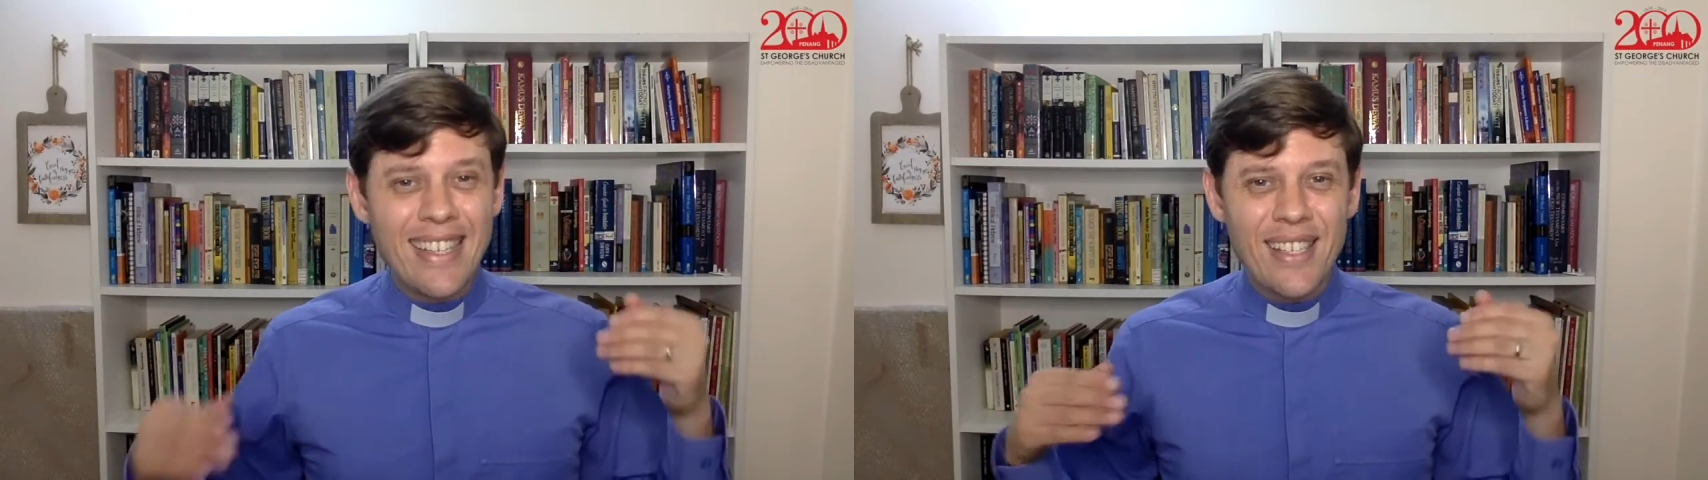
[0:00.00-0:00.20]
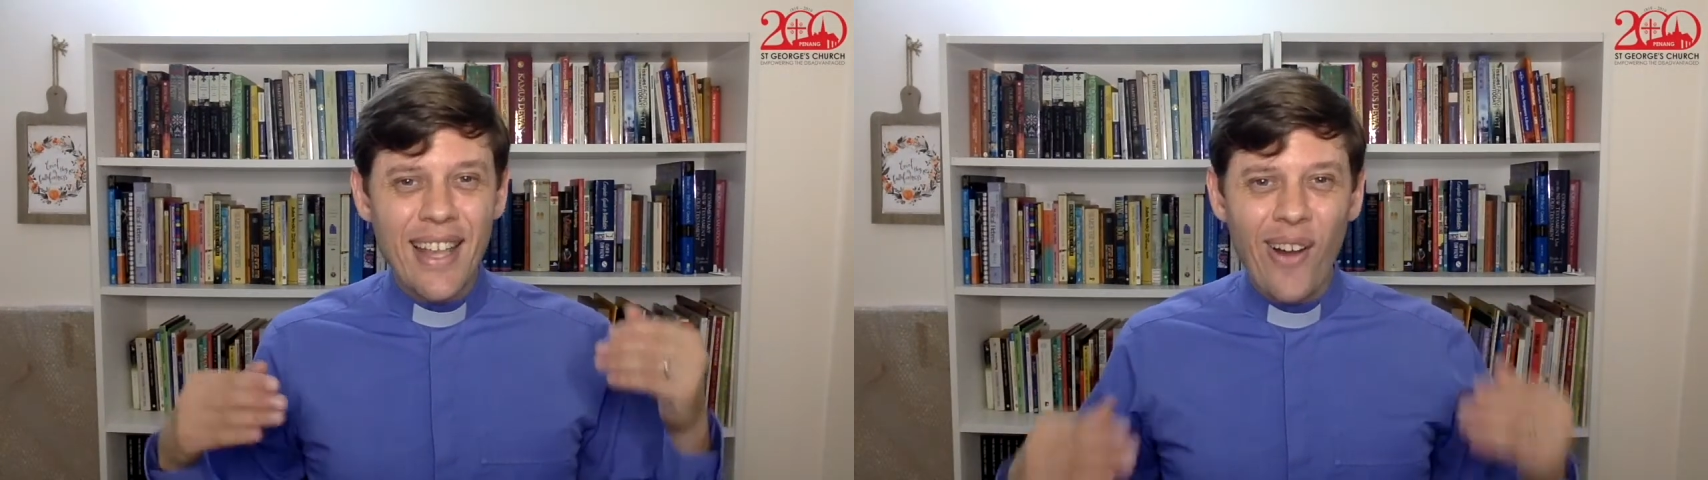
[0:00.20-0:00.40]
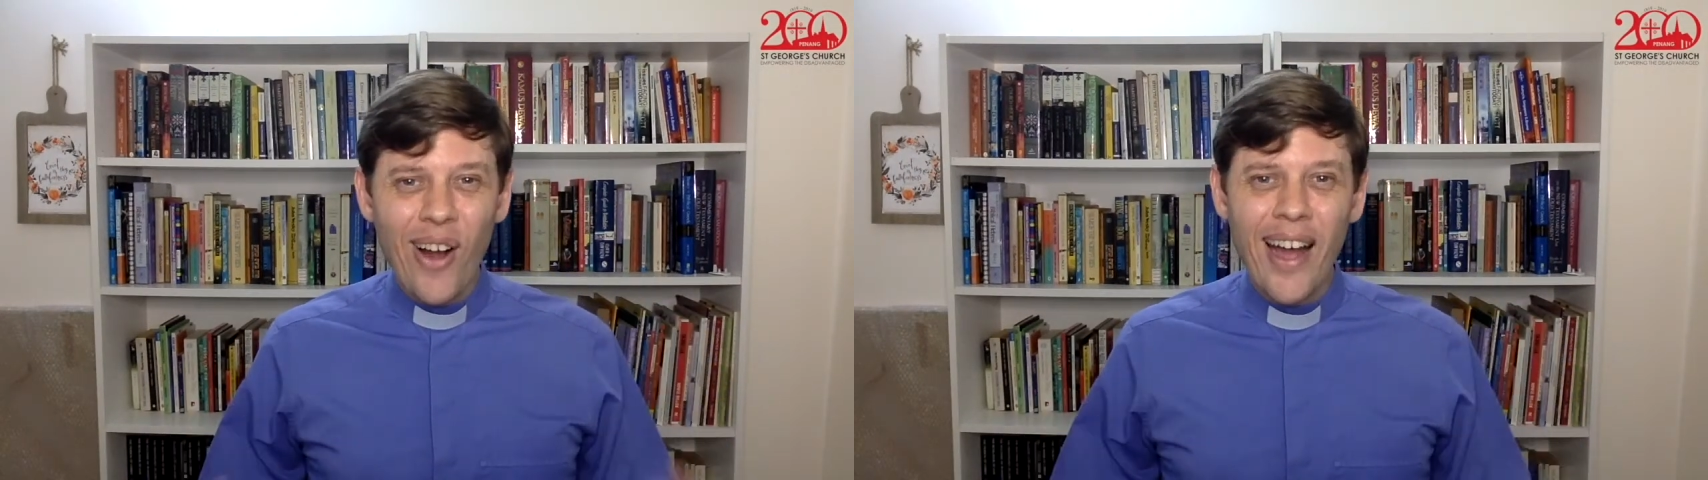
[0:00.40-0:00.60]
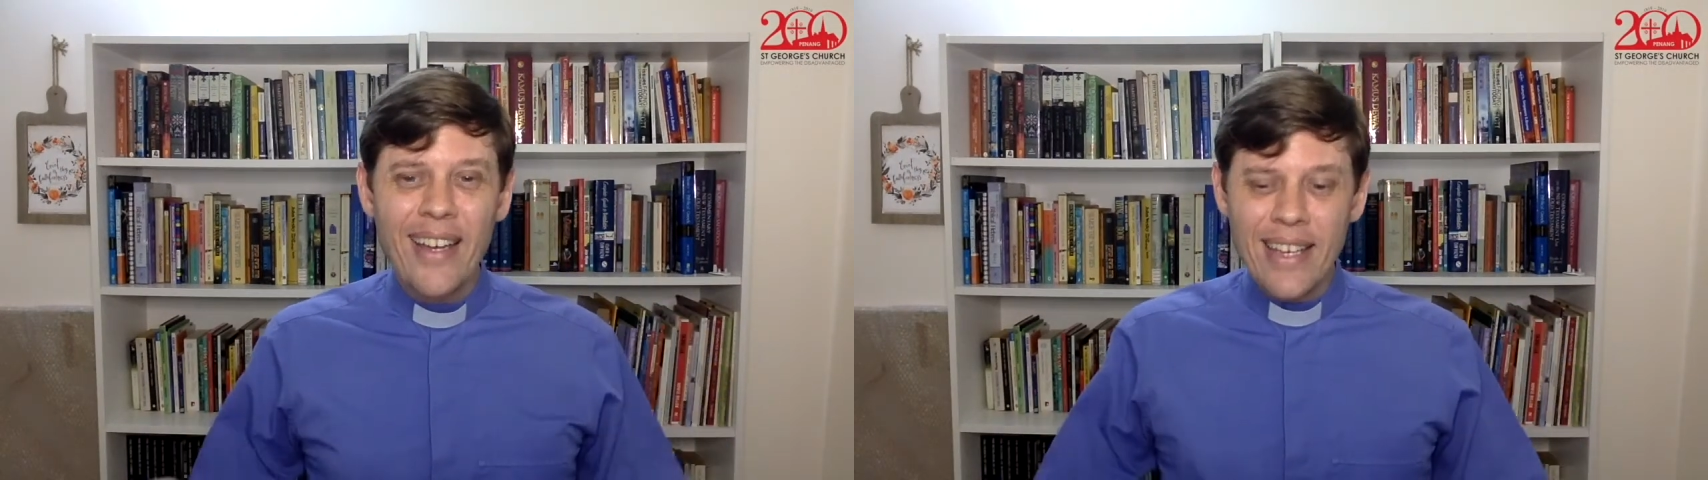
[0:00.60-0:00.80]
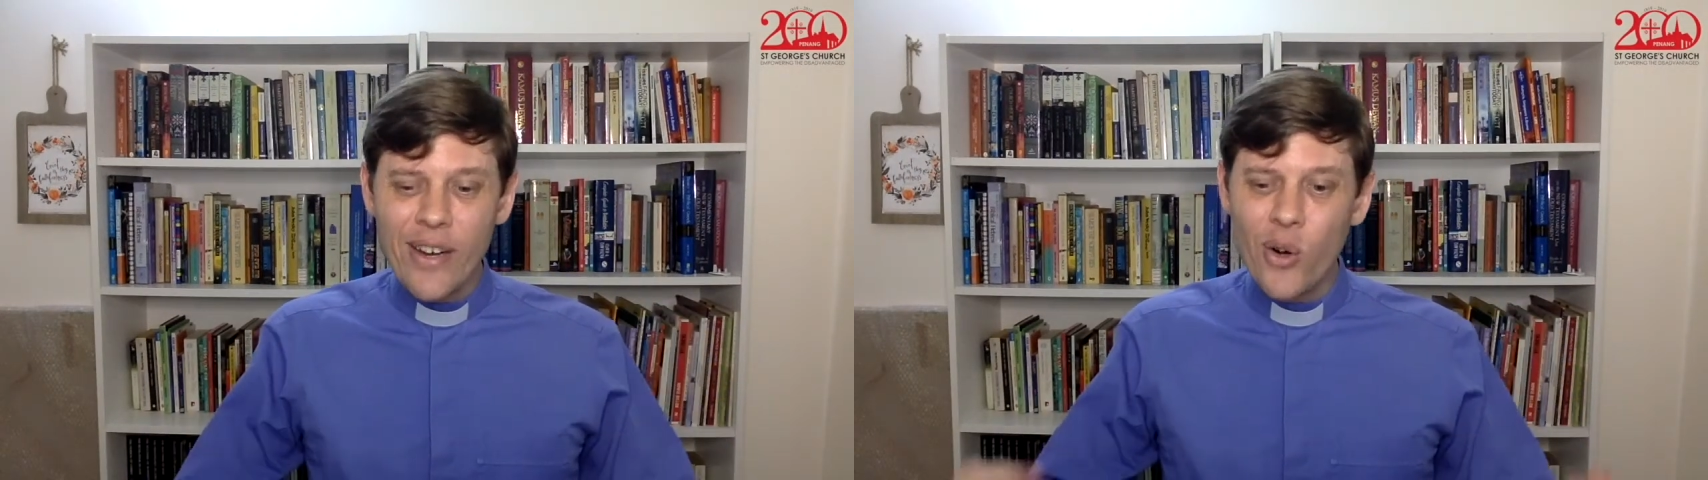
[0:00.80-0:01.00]
is the
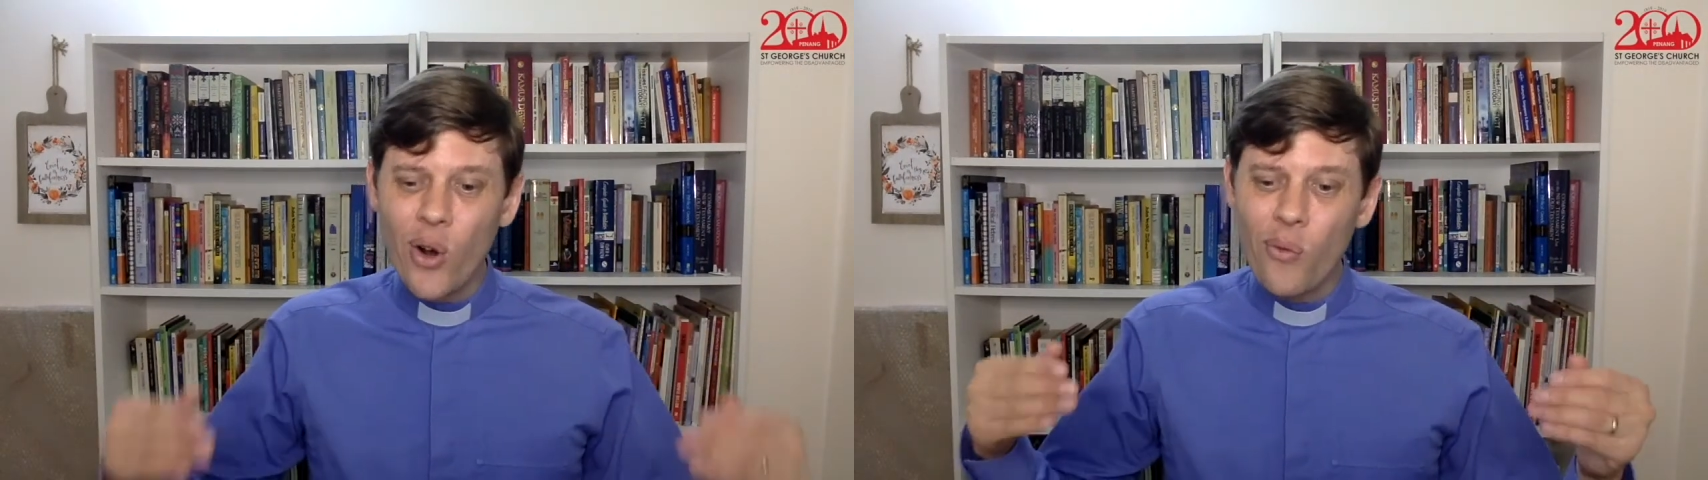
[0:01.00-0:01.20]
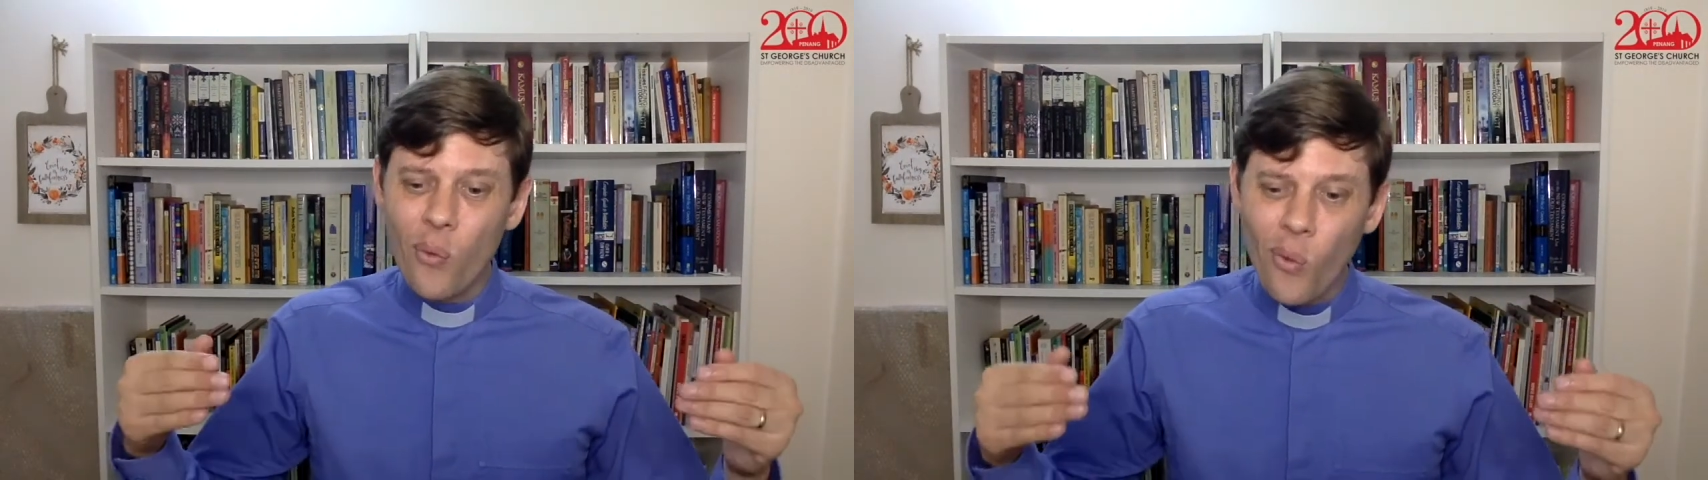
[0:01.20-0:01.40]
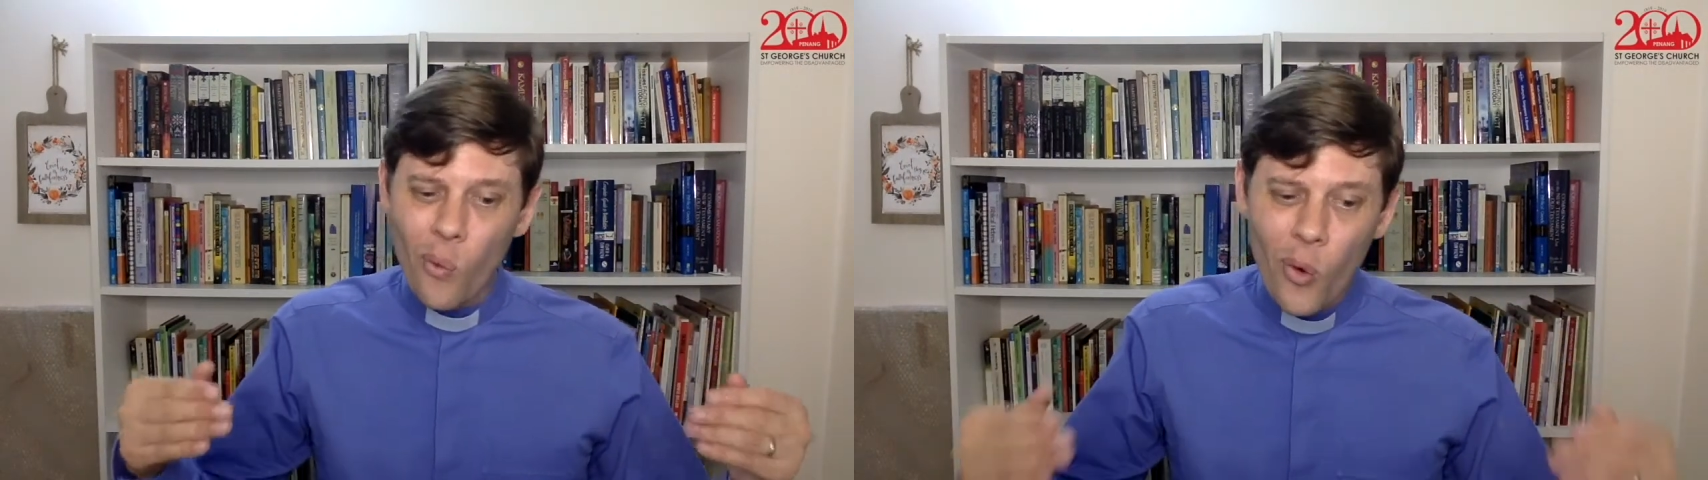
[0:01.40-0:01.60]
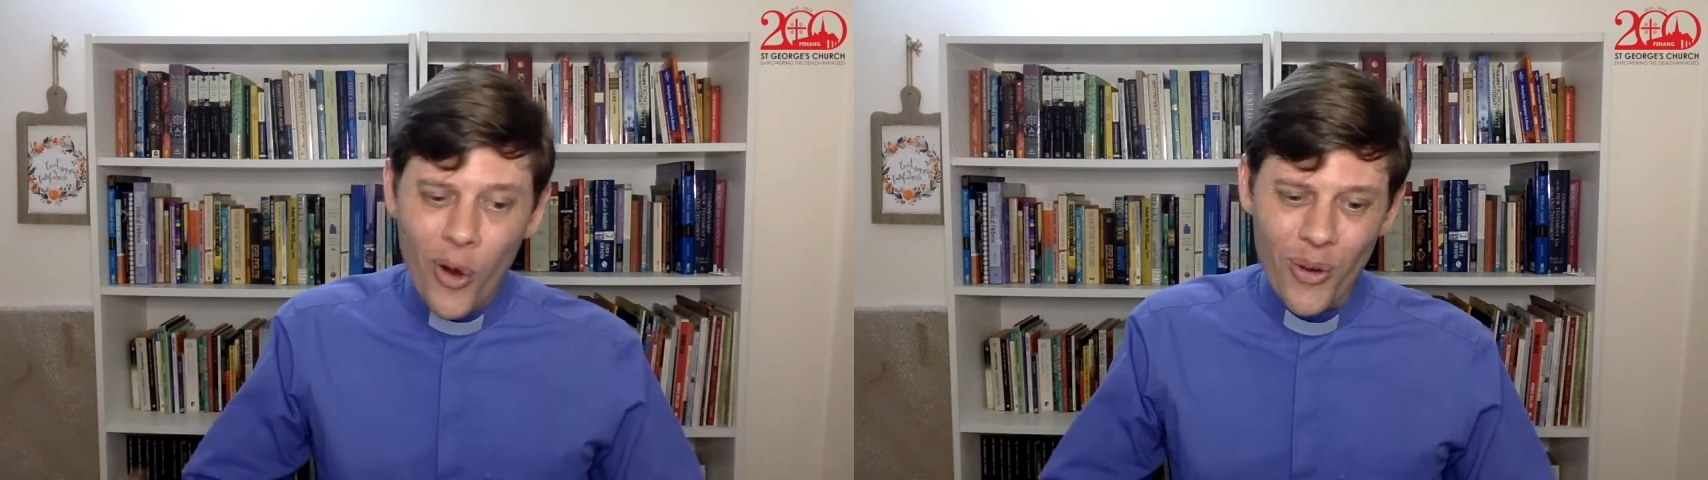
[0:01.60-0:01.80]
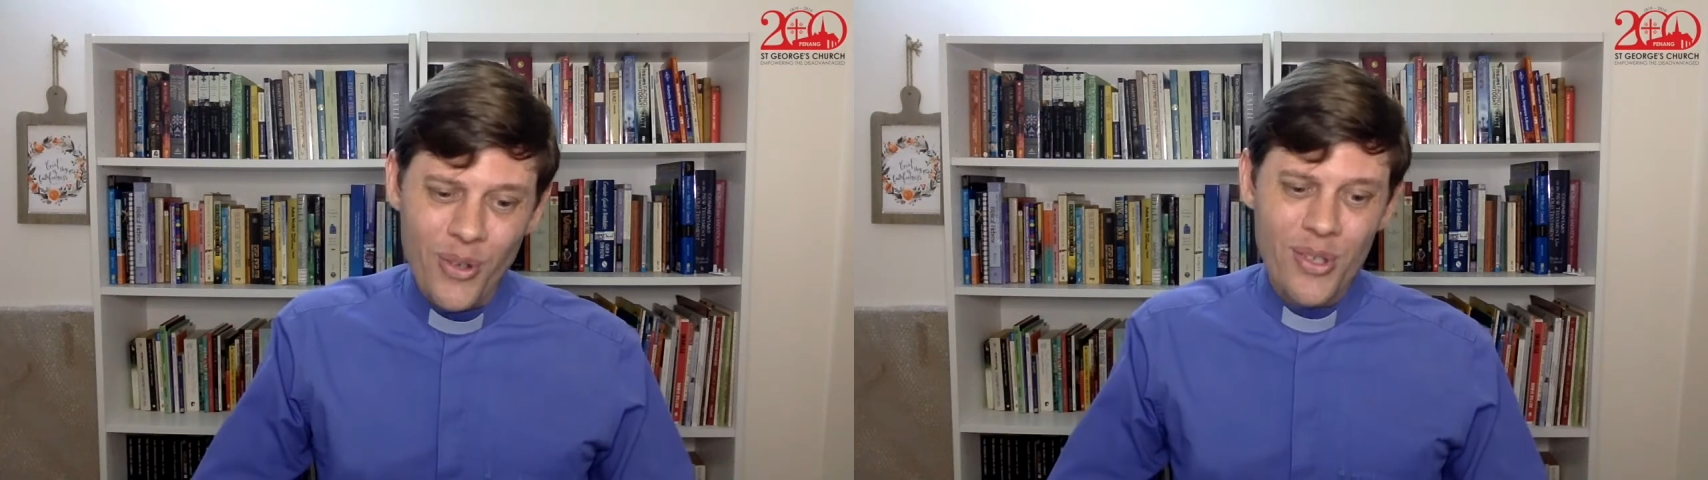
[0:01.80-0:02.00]
idea of
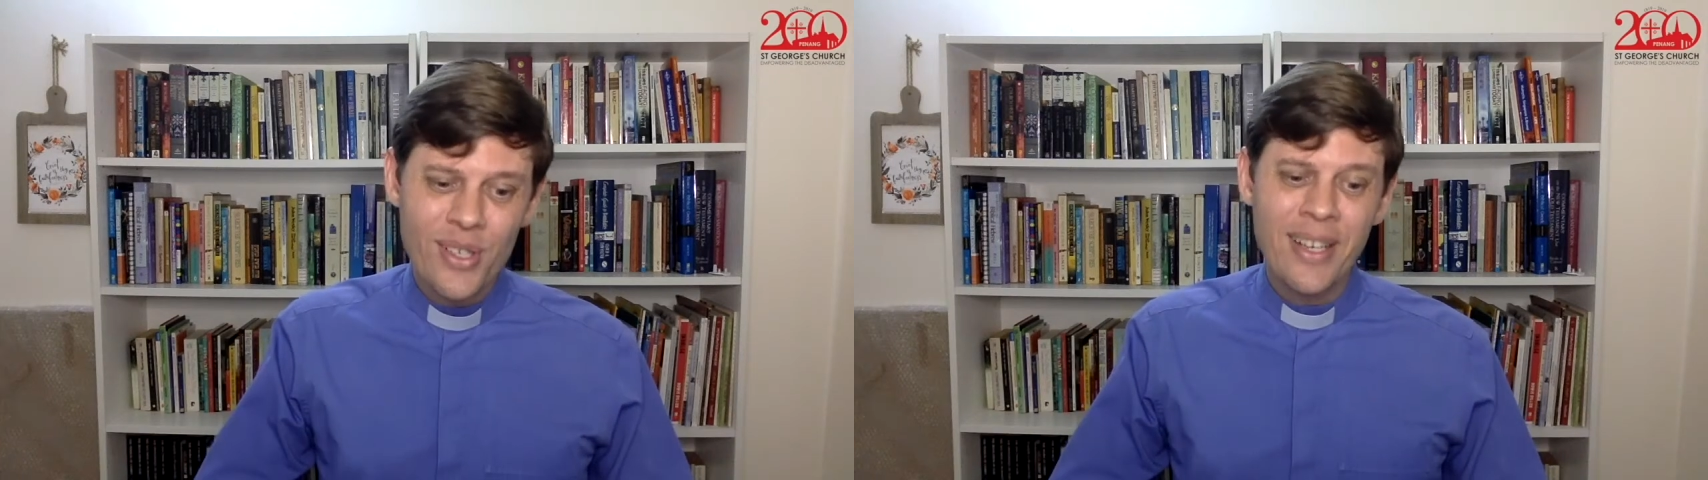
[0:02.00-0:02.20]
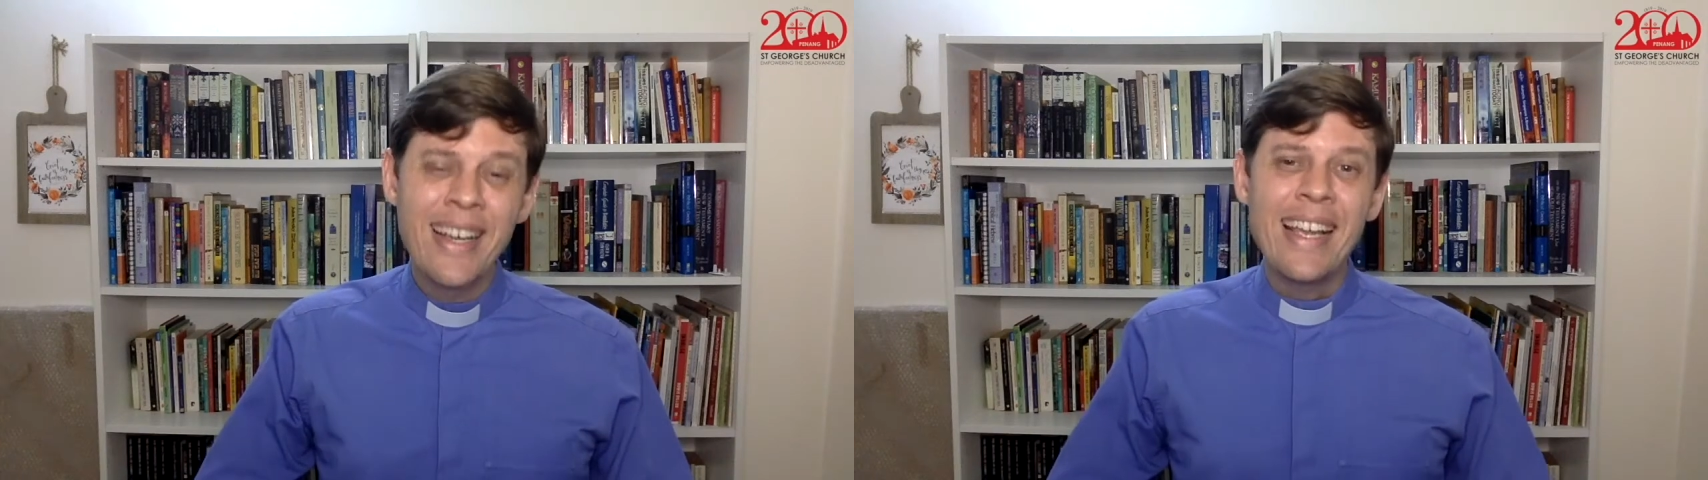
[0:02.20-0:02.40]
works.